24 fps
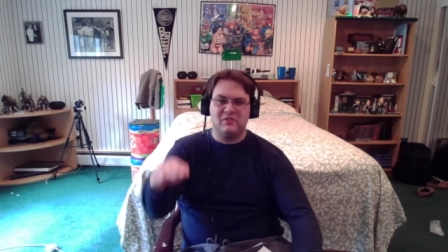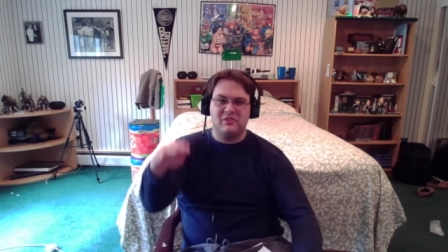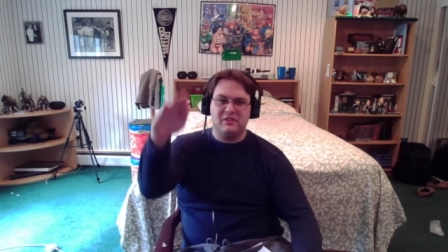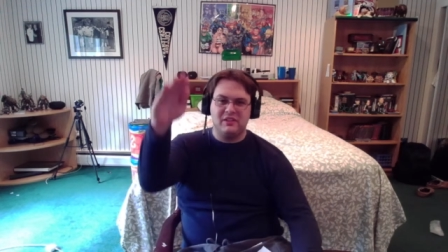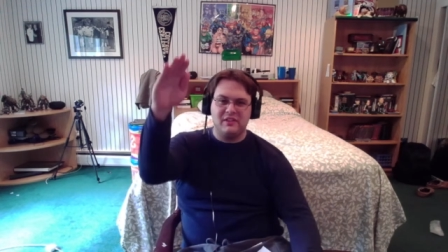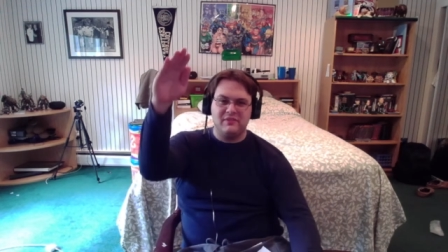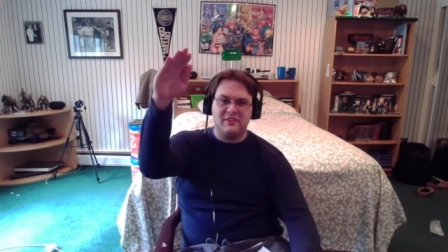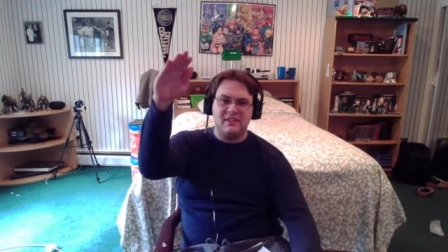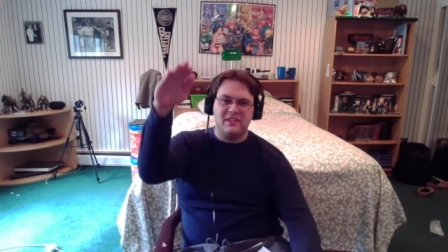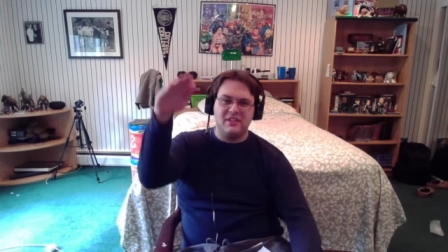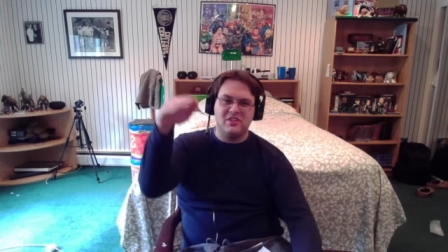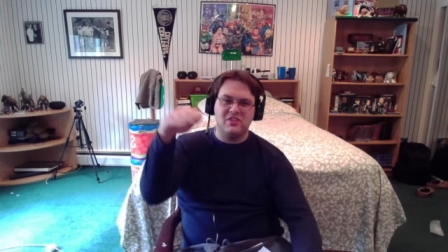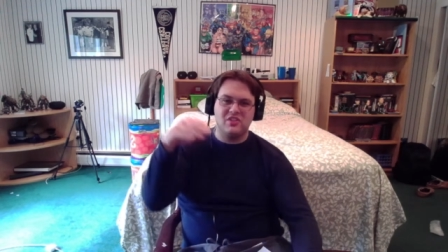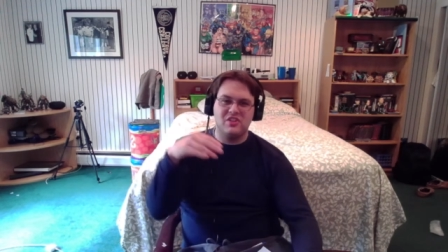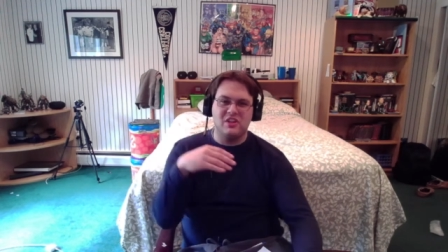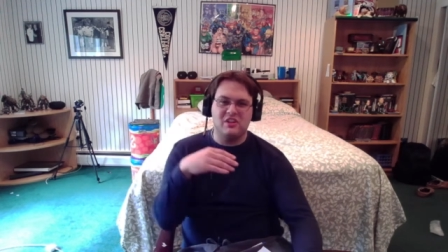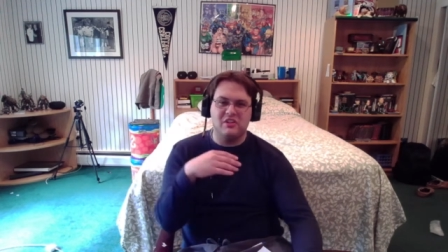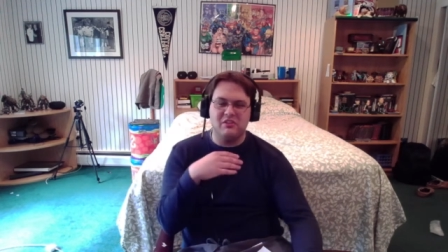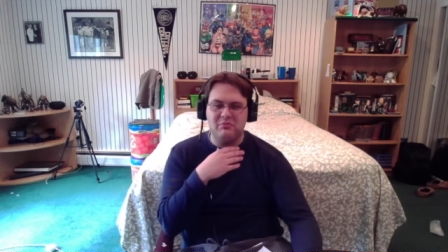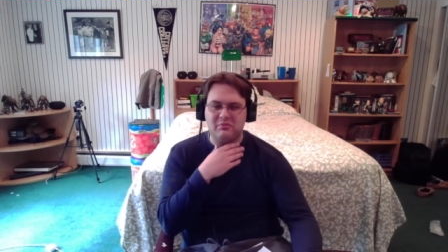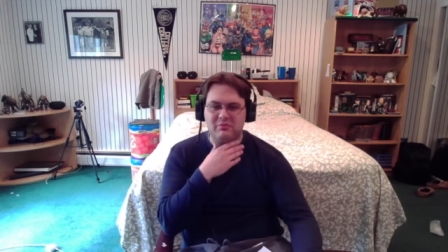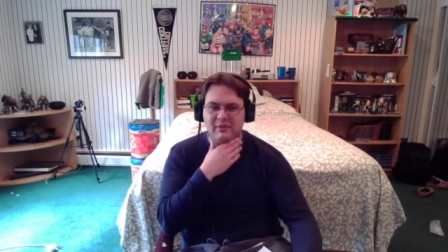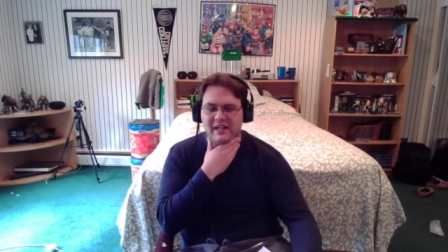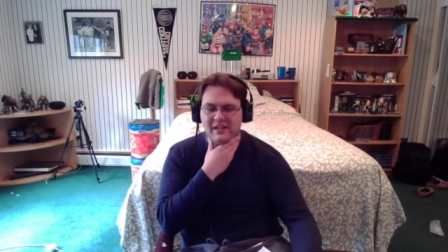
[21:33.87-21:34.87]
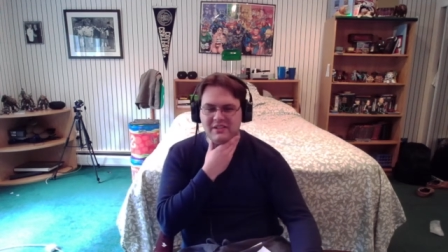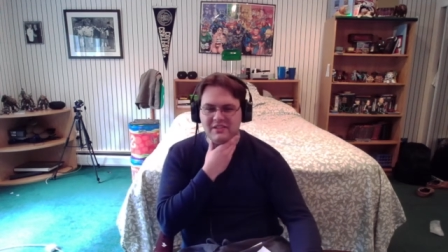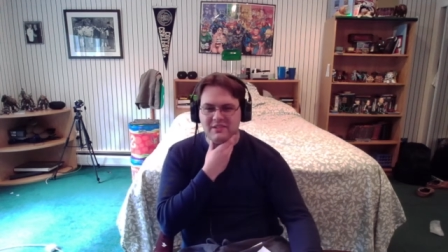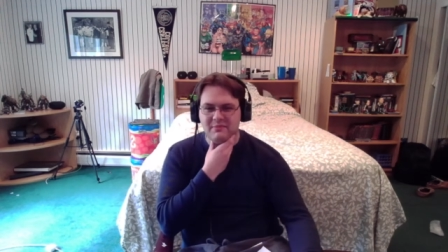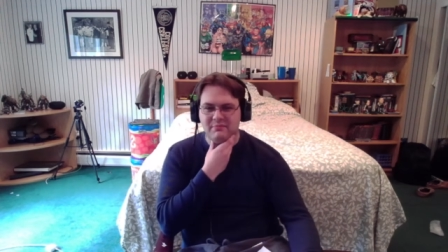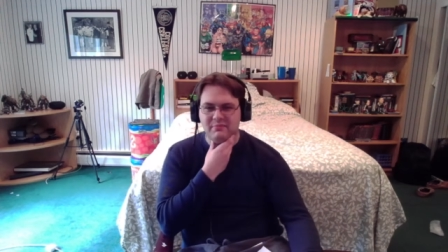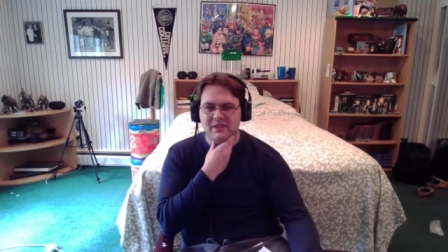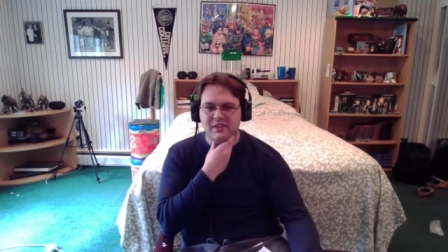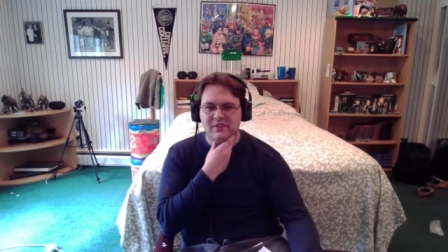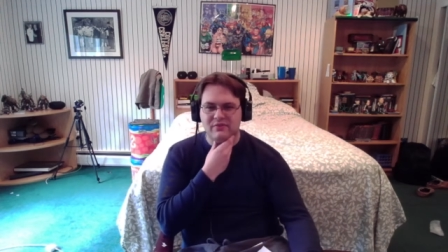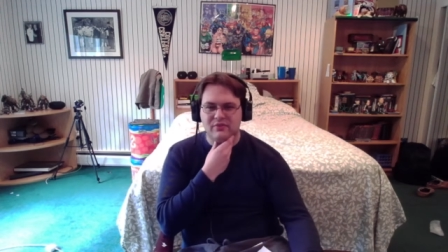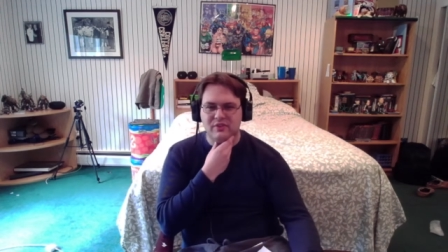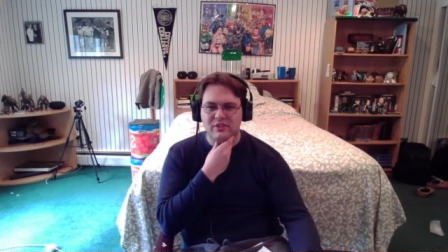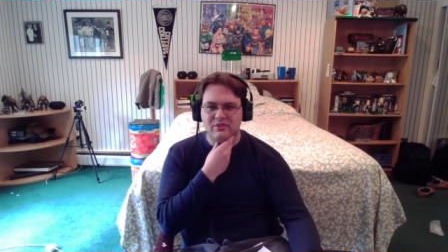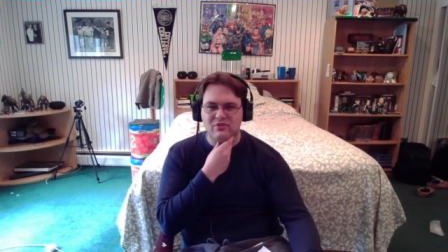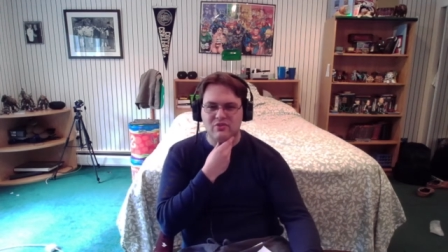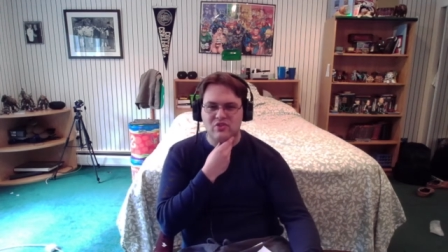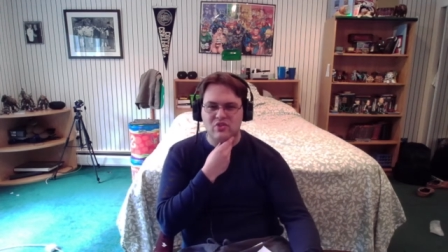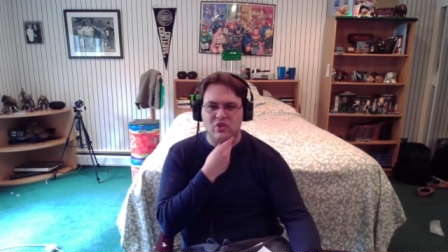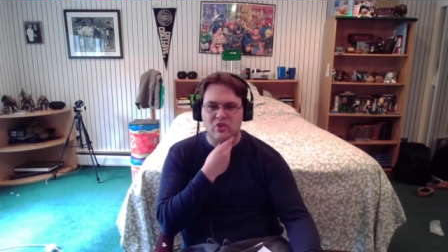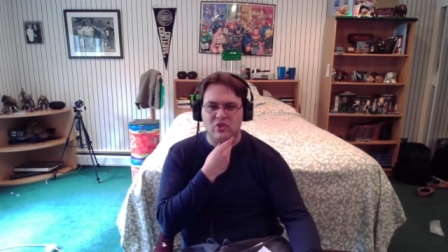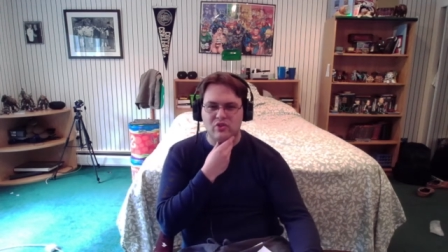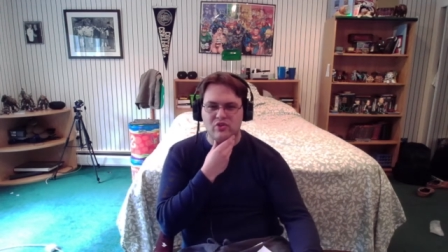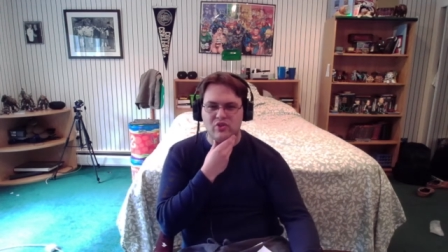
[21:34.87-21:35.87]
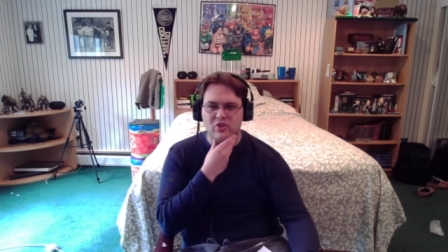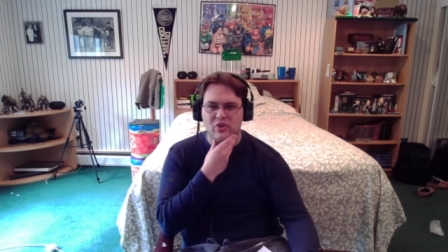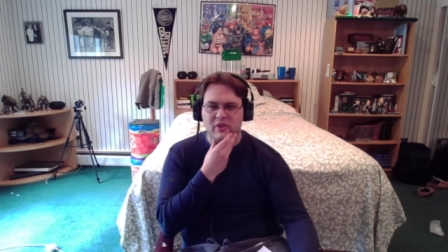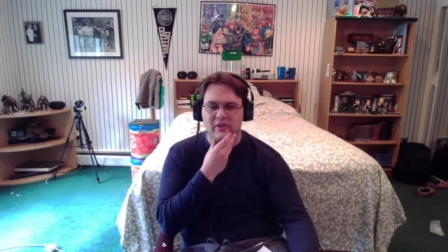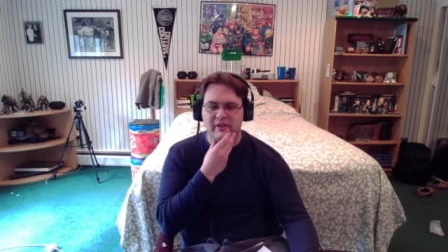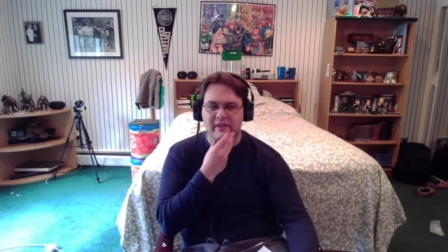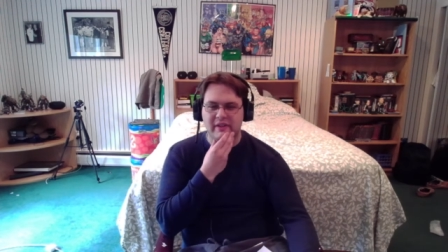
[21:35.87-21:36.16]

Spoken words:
lifting the show miles above Ryu Soldier.